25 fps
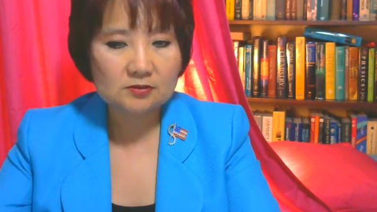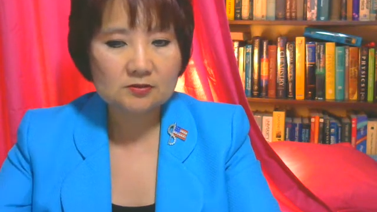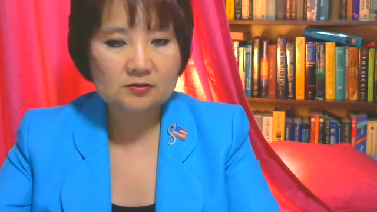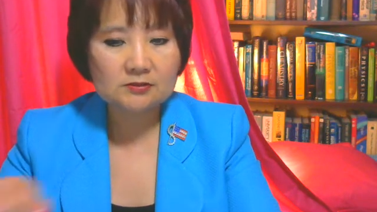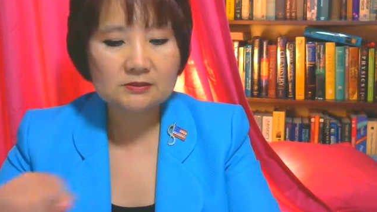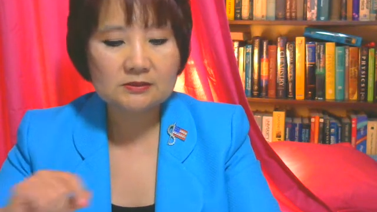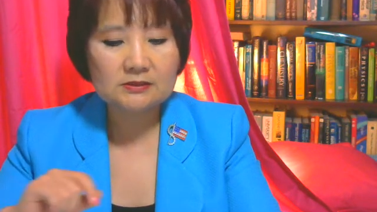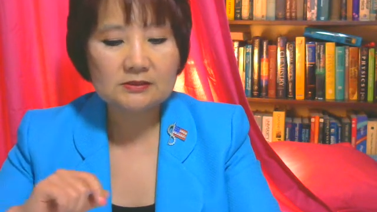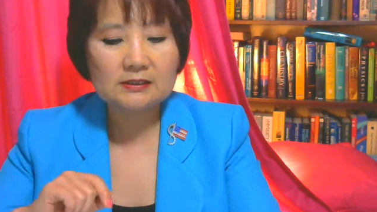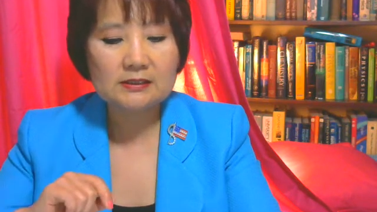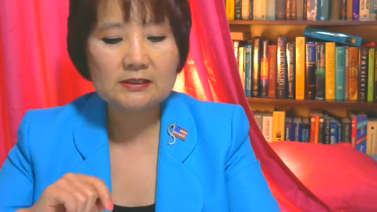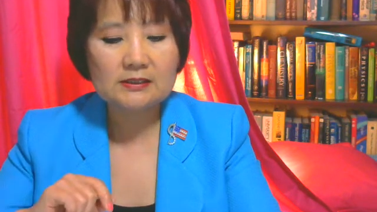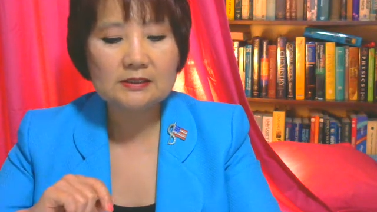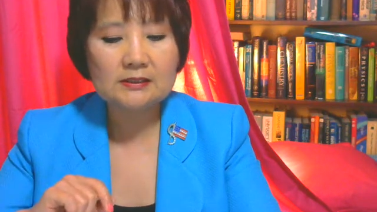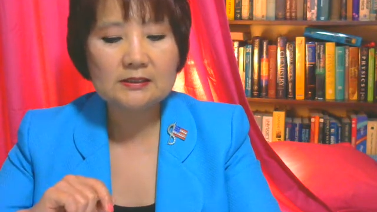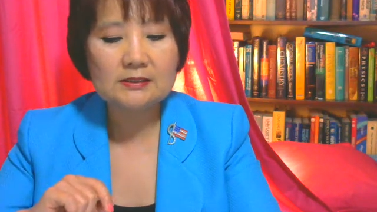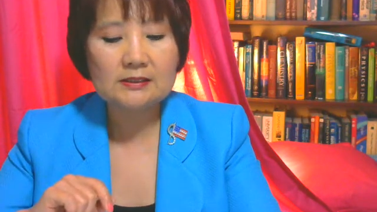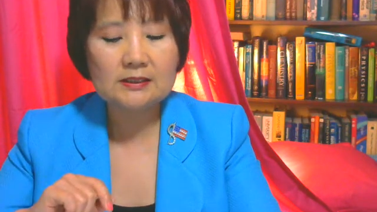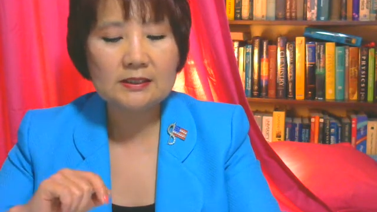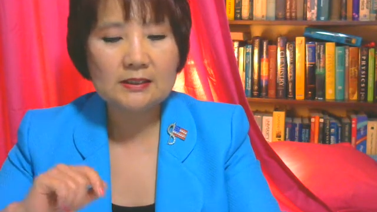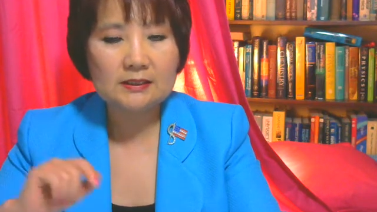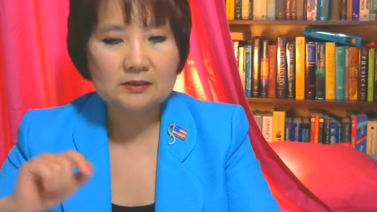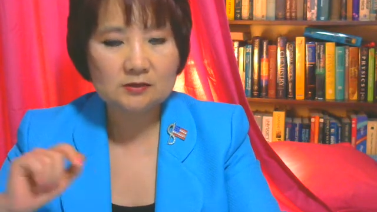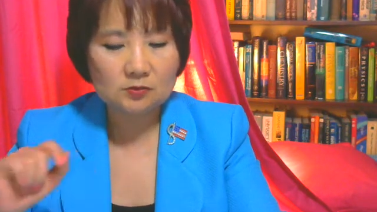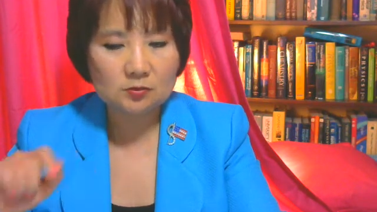Thursday
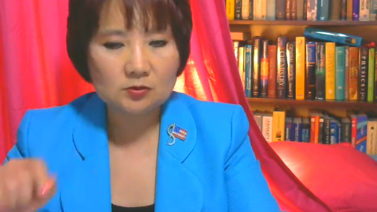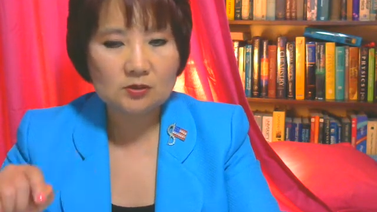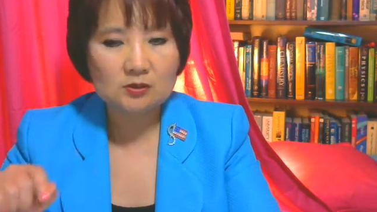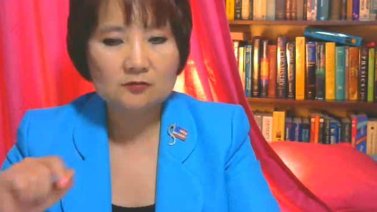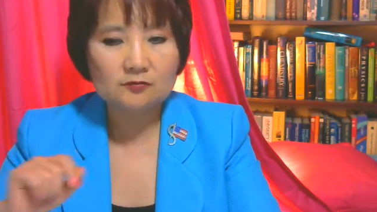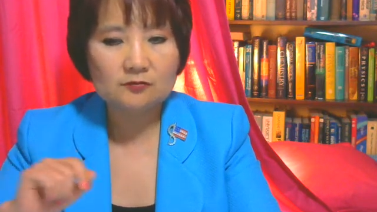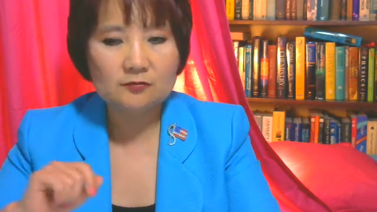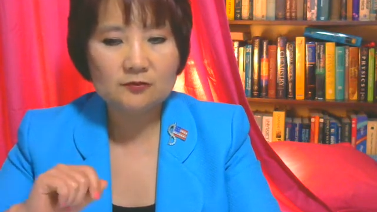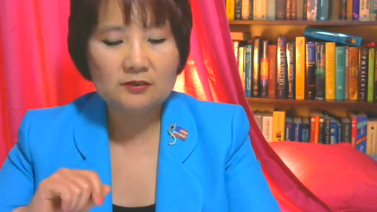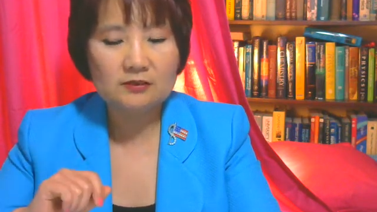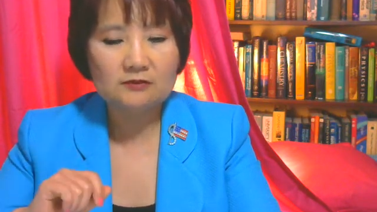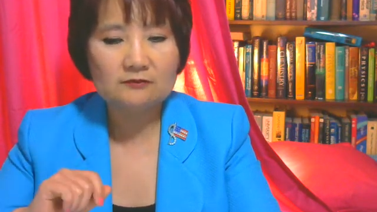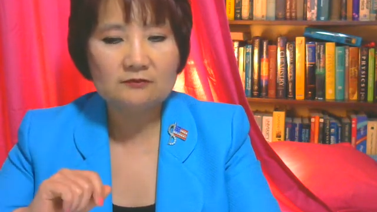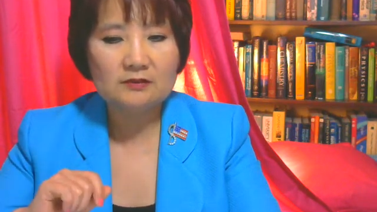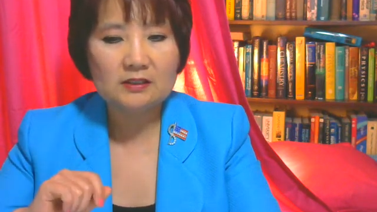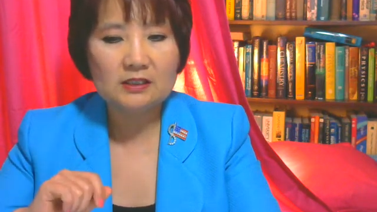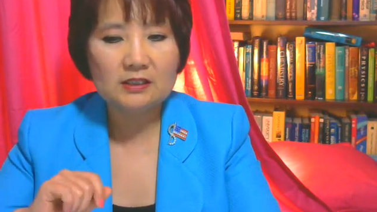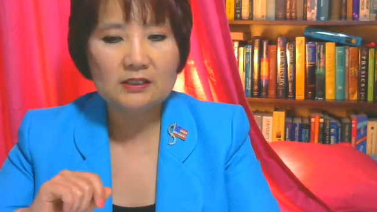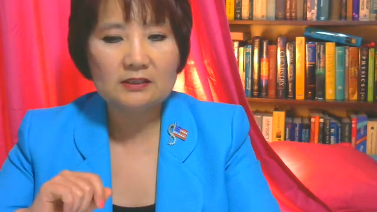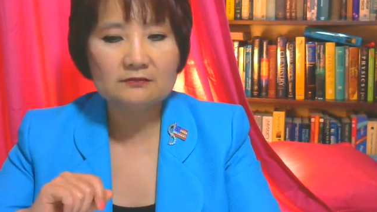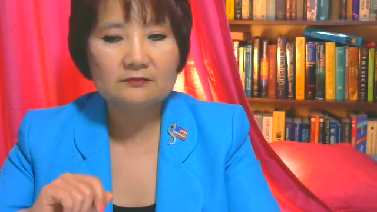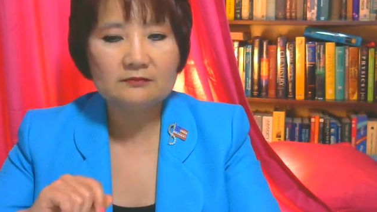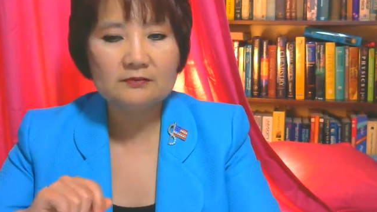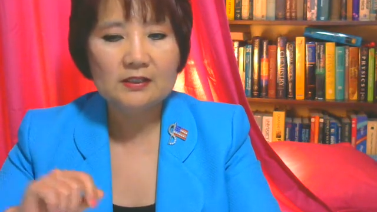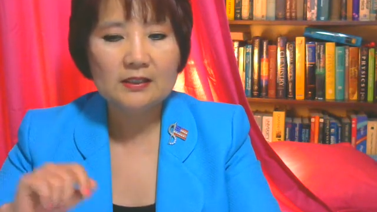at
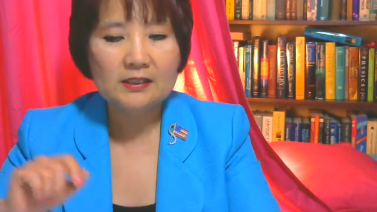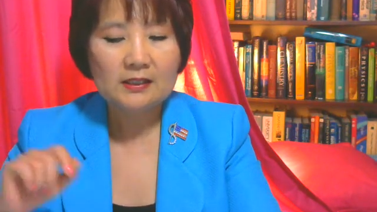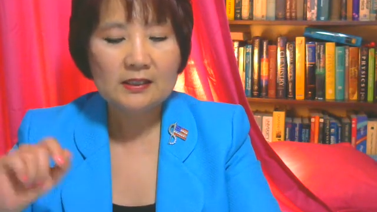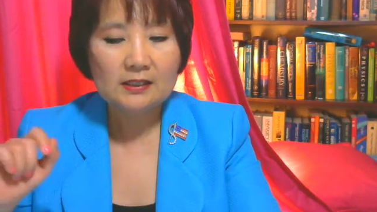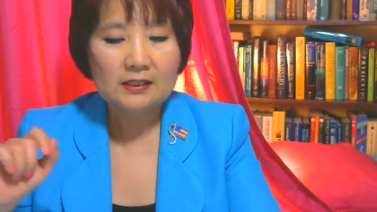12:45